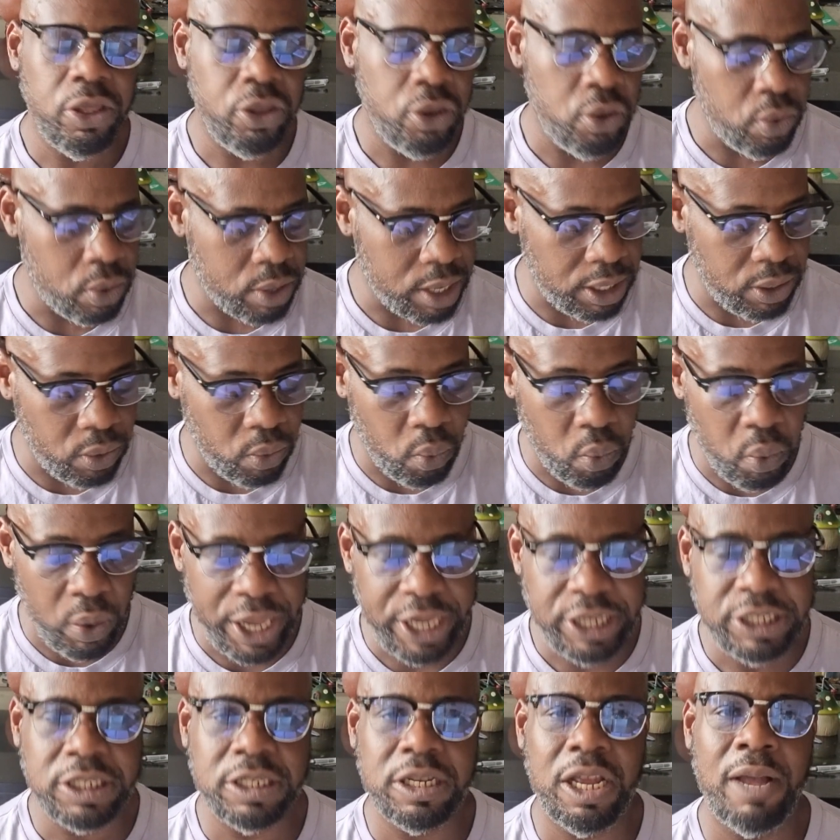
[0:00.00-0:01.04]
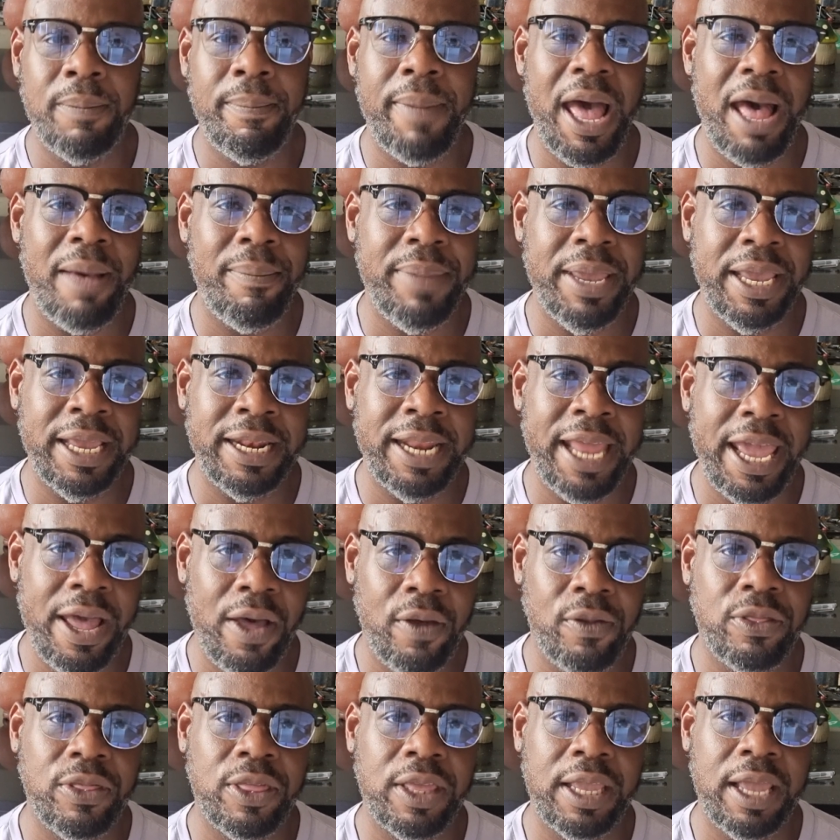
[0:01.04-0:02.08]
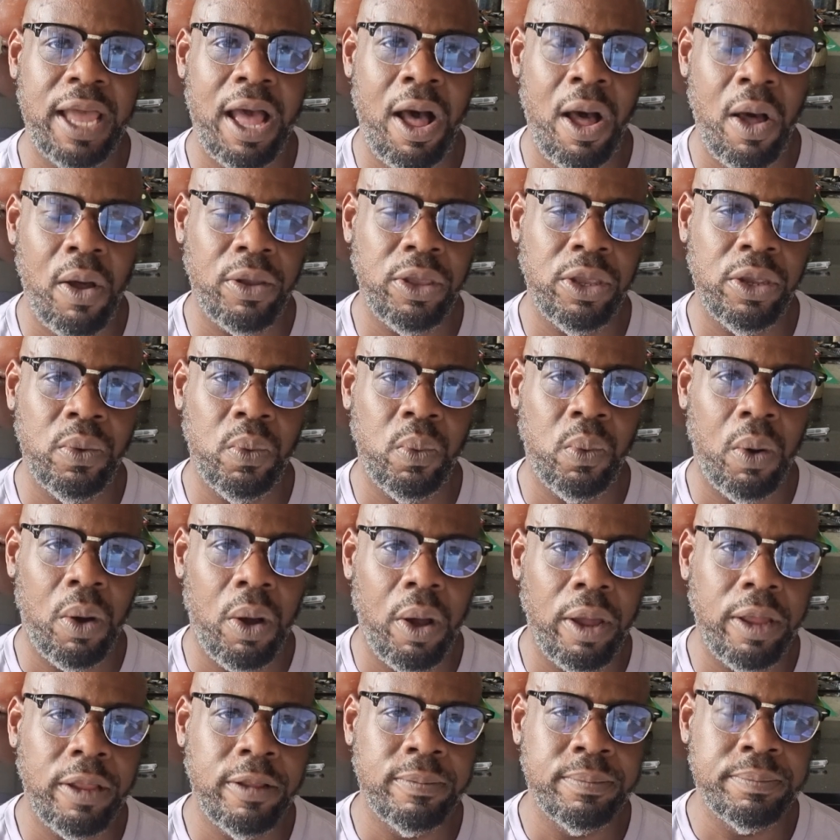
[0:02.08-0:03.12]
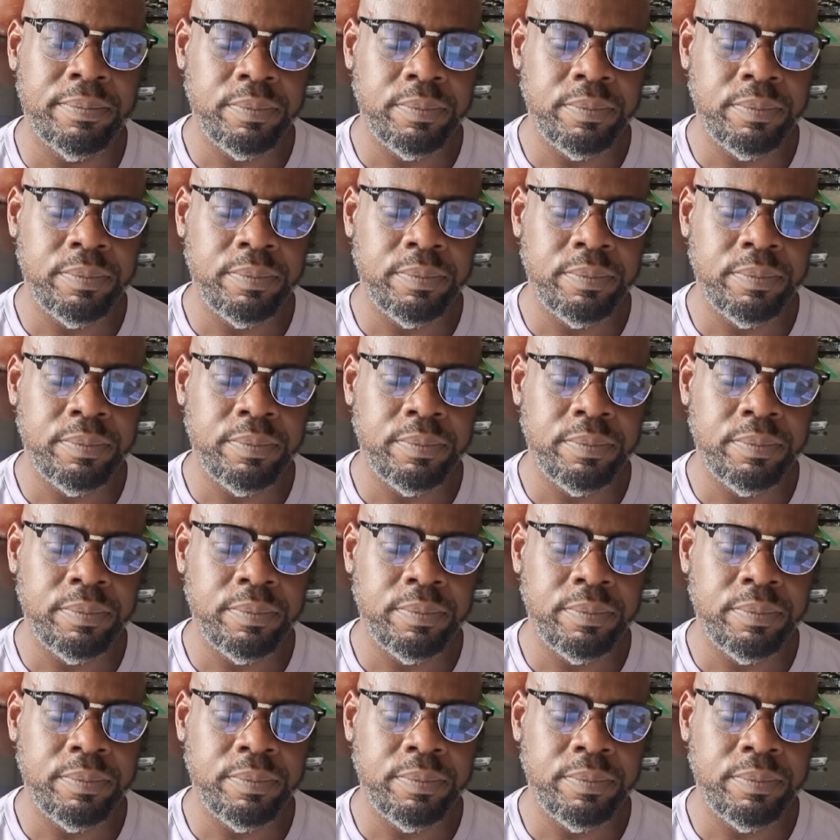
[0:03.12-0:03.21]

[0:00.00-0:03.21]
You can wish about being healthy all you want.